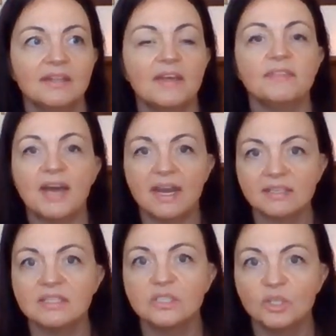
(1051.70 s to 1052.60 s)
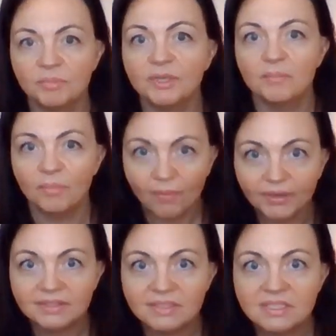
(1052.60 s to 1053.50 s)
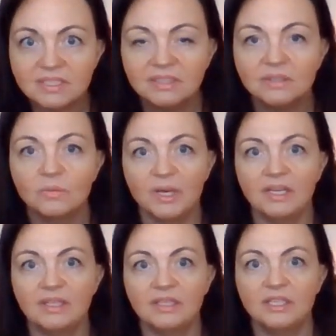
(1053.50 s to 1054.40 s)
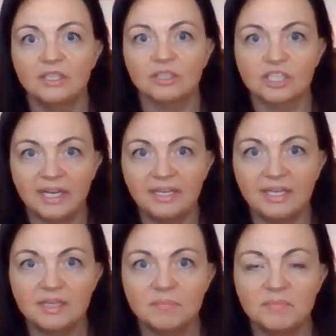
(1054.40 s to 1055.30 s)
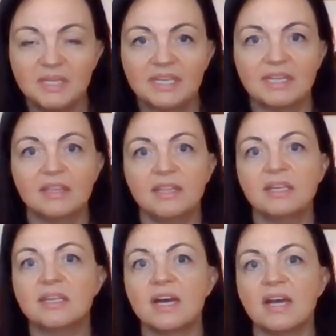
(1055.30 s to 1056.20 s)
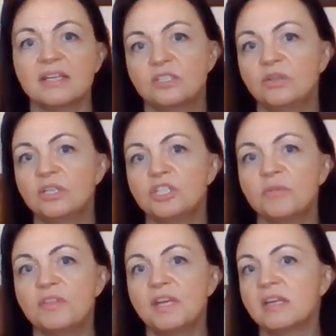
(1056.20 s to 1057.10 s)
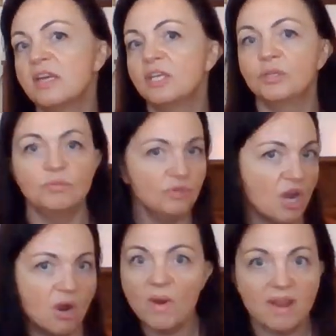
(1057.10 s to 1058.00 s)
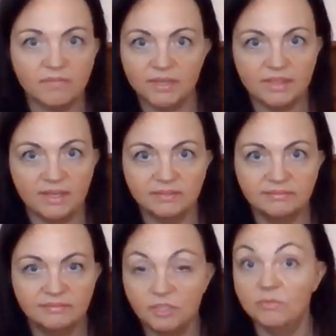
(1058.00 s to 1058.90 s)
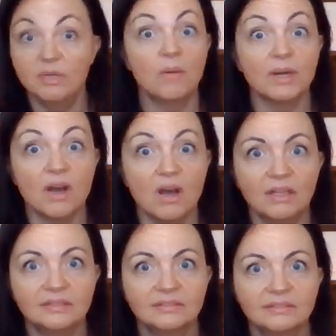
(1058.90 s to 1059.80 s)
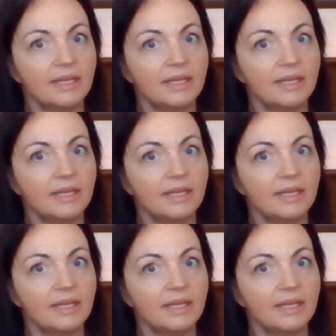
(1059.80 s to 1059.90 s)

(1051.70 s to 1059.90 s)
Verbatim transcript: that that is super important when you're training because I think that as soon as you think that you know everything, you know it all,